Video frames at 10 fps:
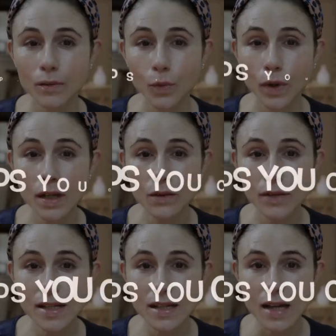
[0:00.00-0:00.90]
One of the
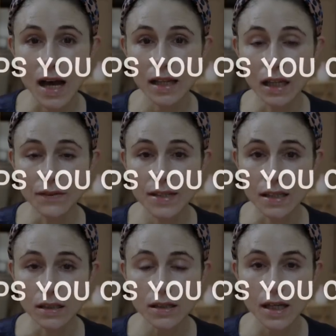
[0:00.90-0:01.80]
reasons I love
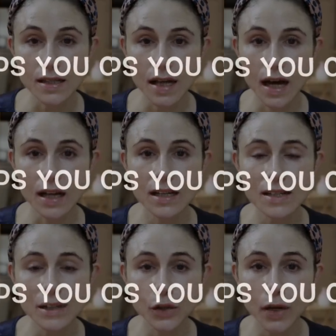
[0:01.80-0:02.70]
silk is that it
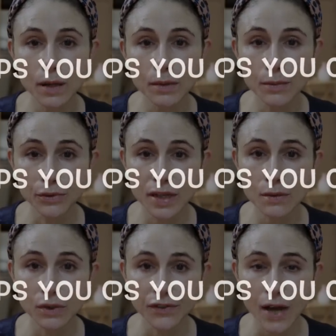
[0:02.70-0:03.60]
is an incredibly
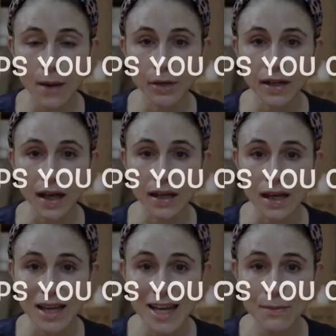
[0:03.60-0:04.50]
breathable fabric and
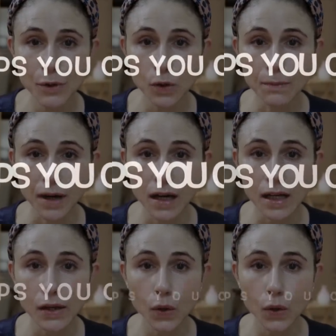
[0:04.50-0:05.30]
can keep your body